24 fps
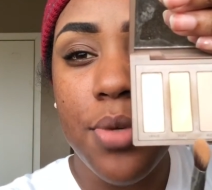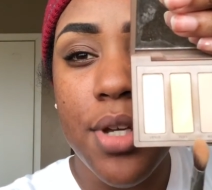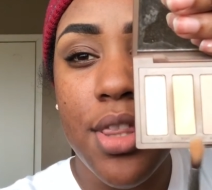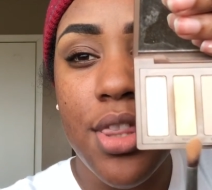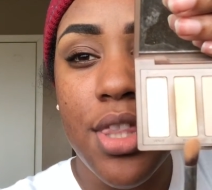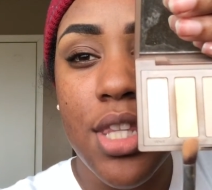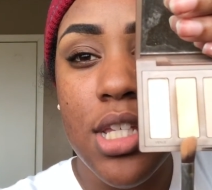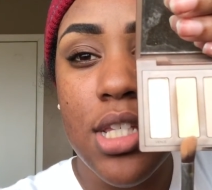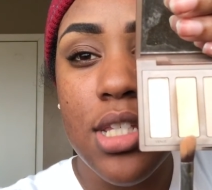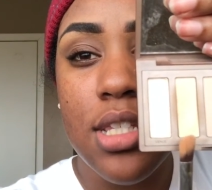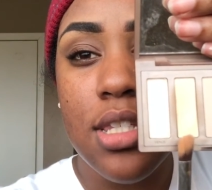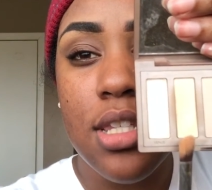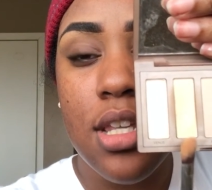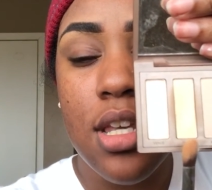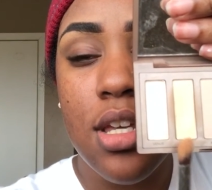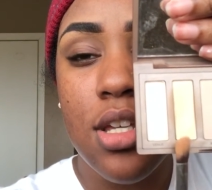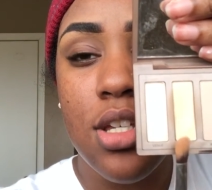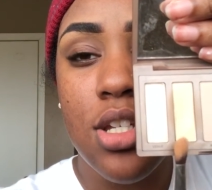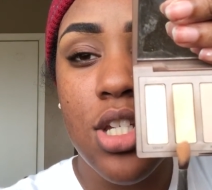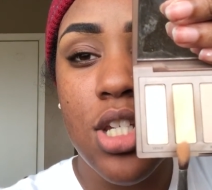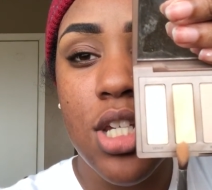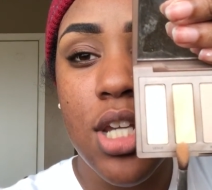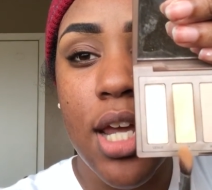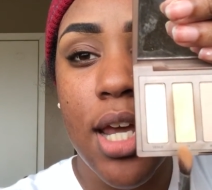with this
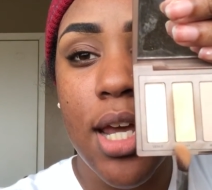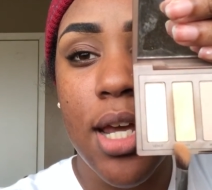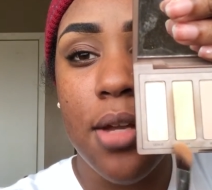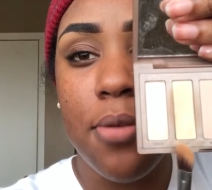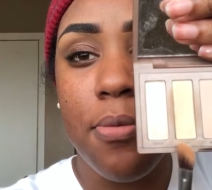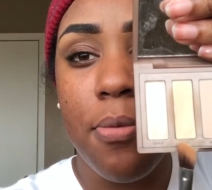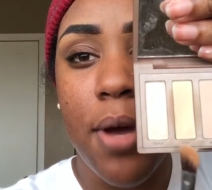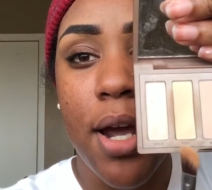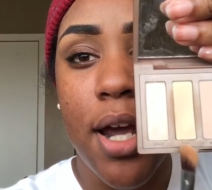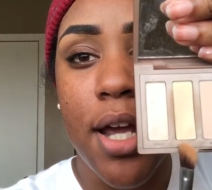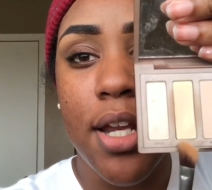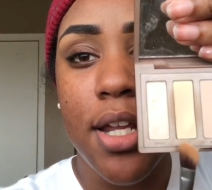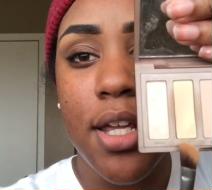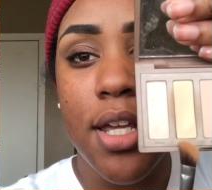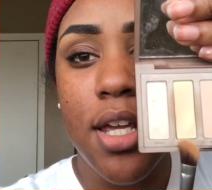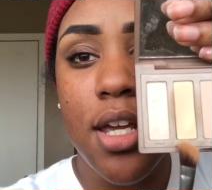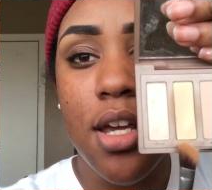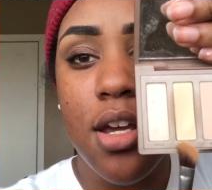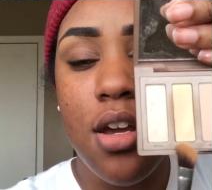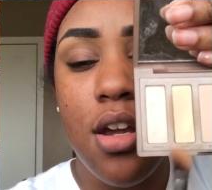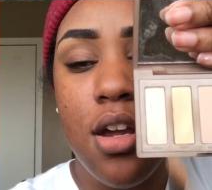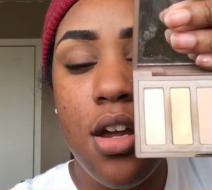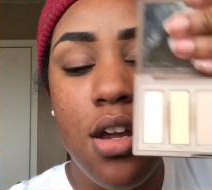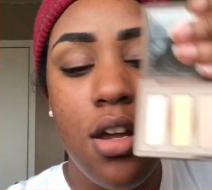shade right
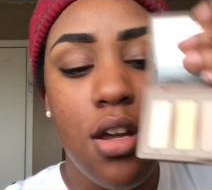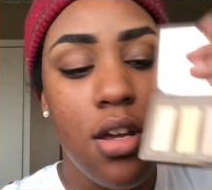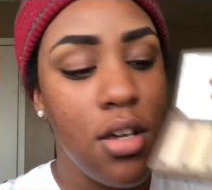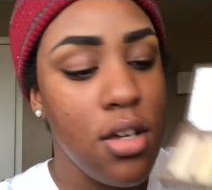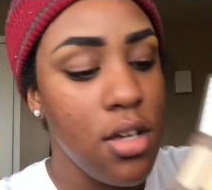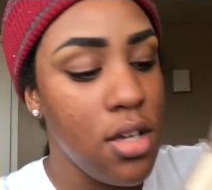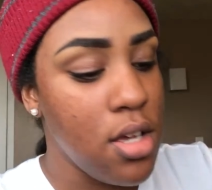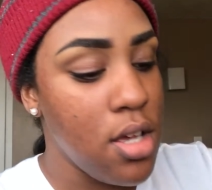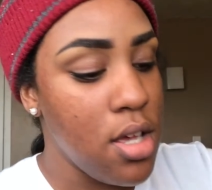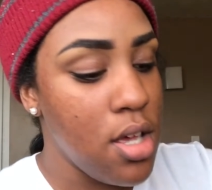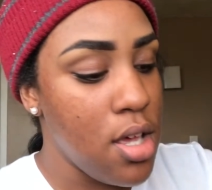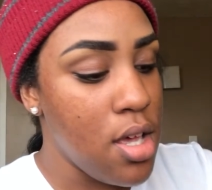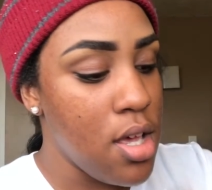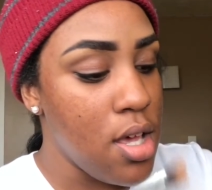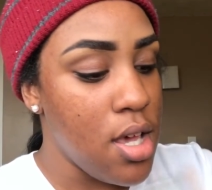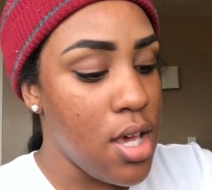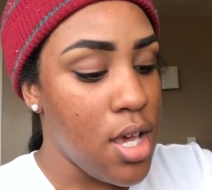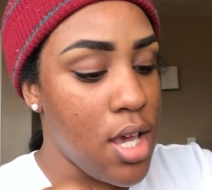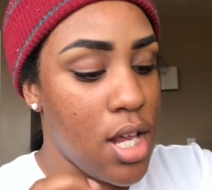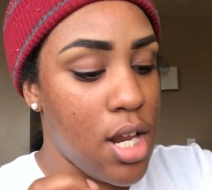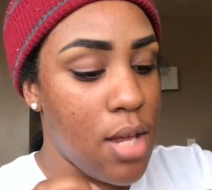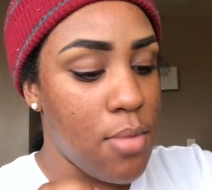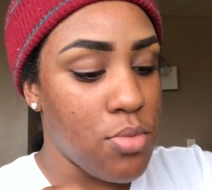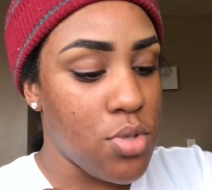here,
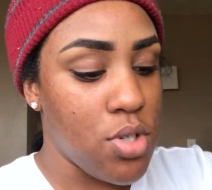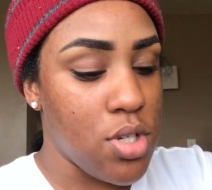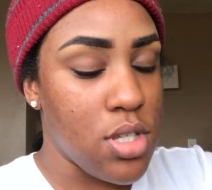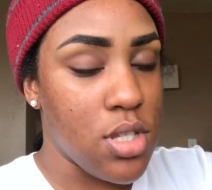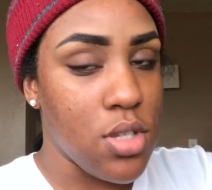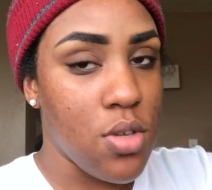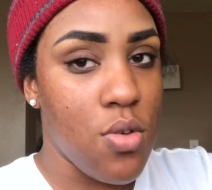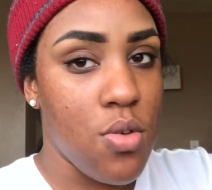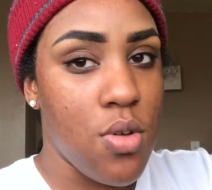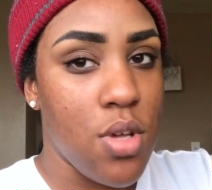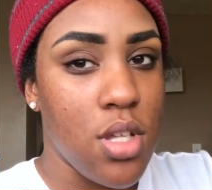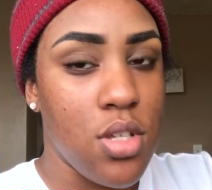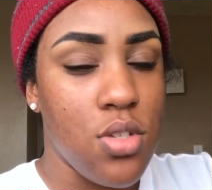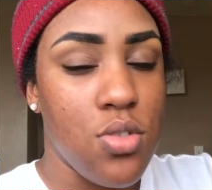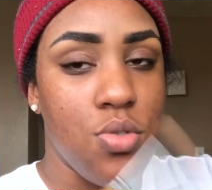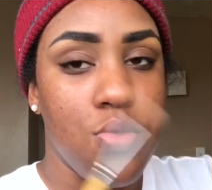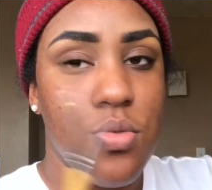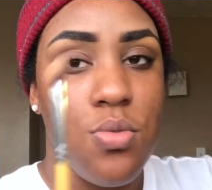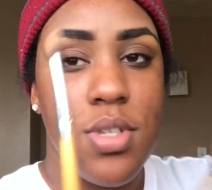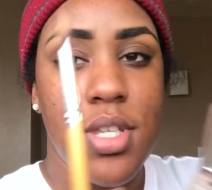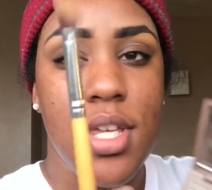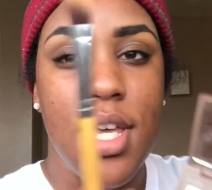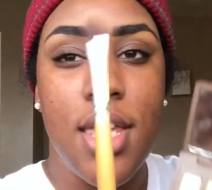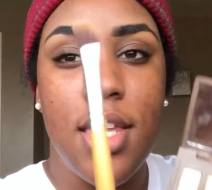and I'm just going
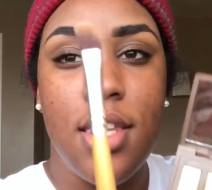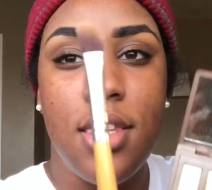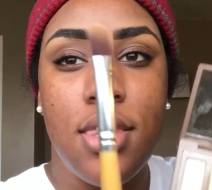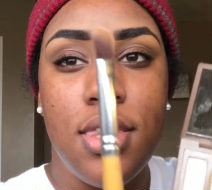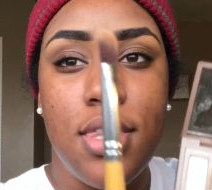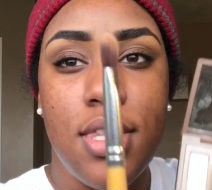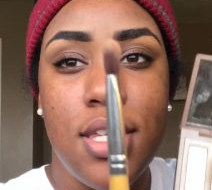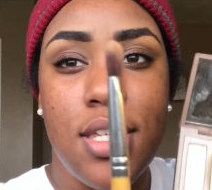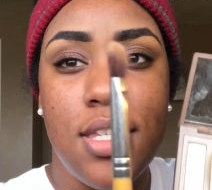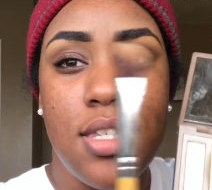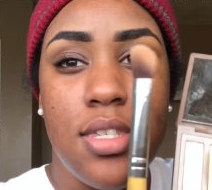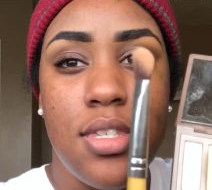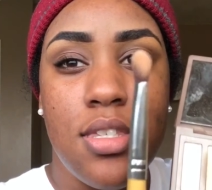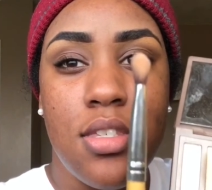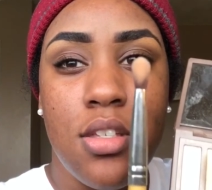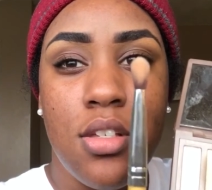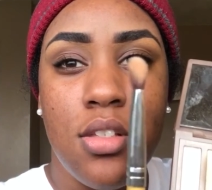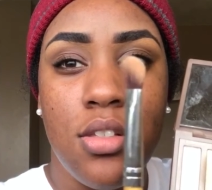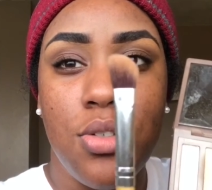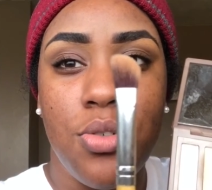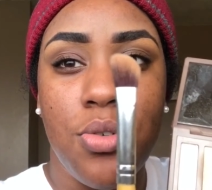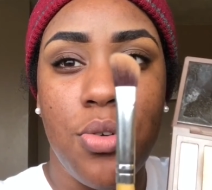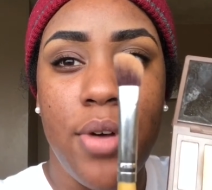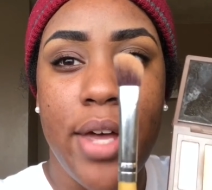to take this
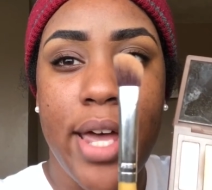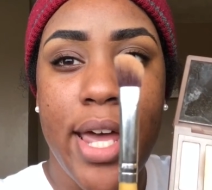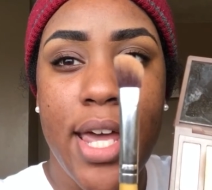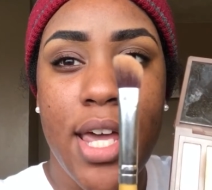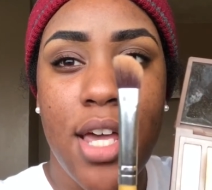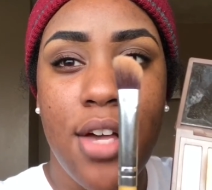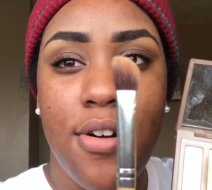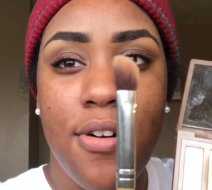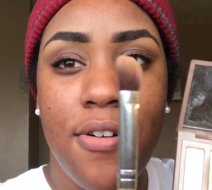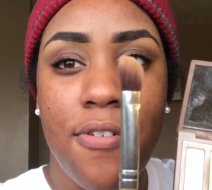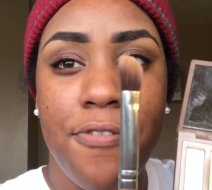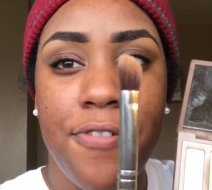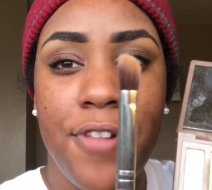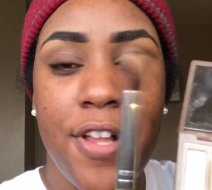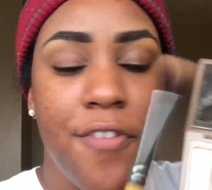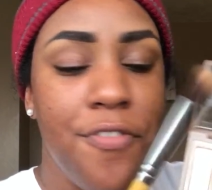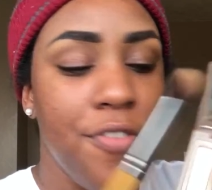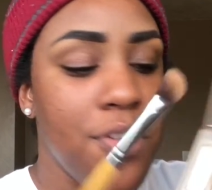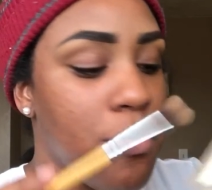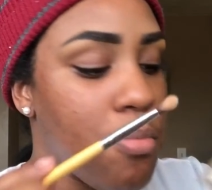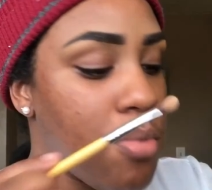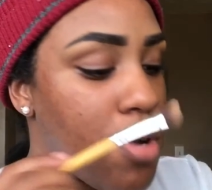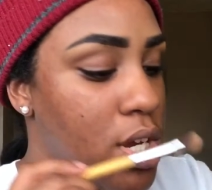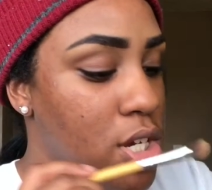little angled
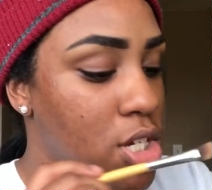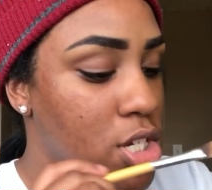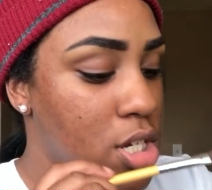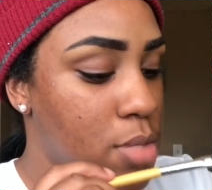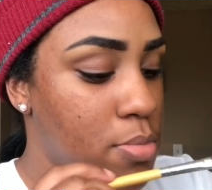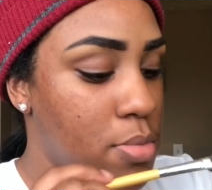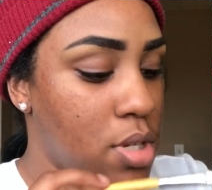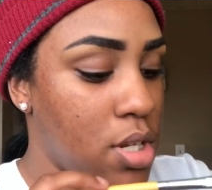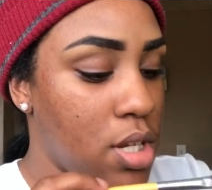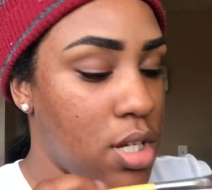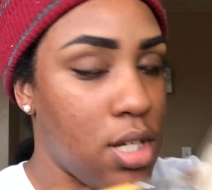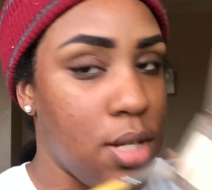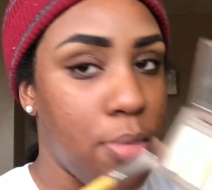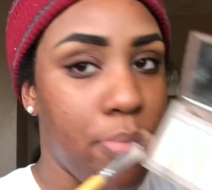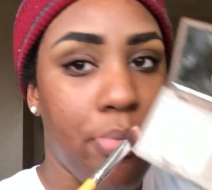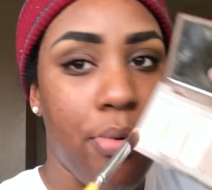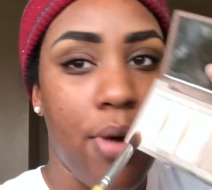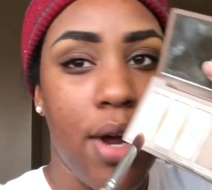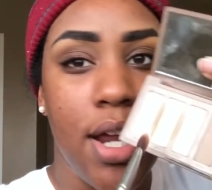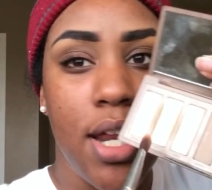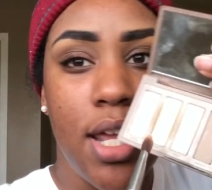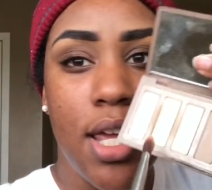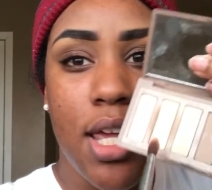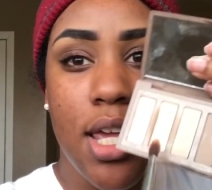fluffy brush and I'm going to dip
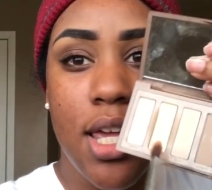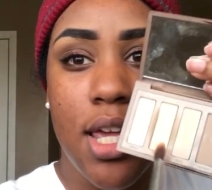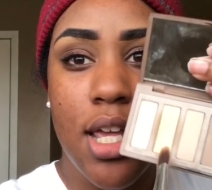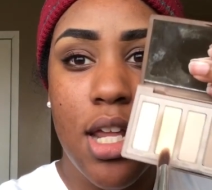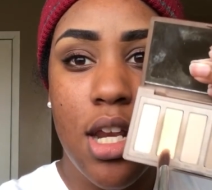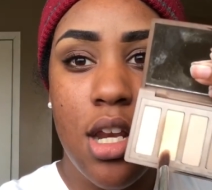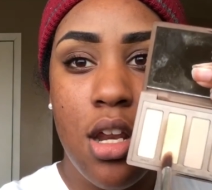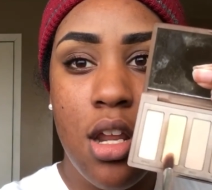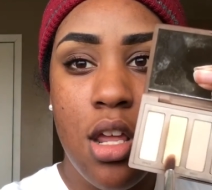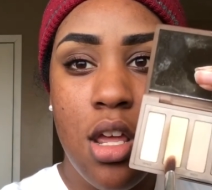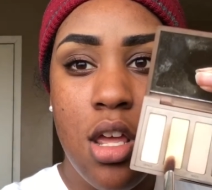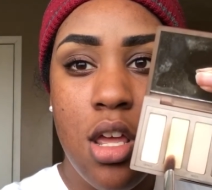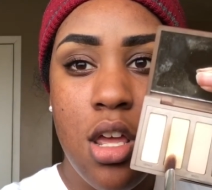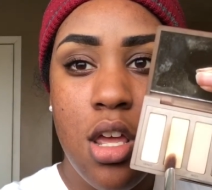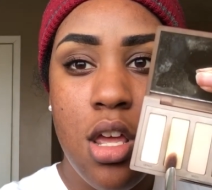right in,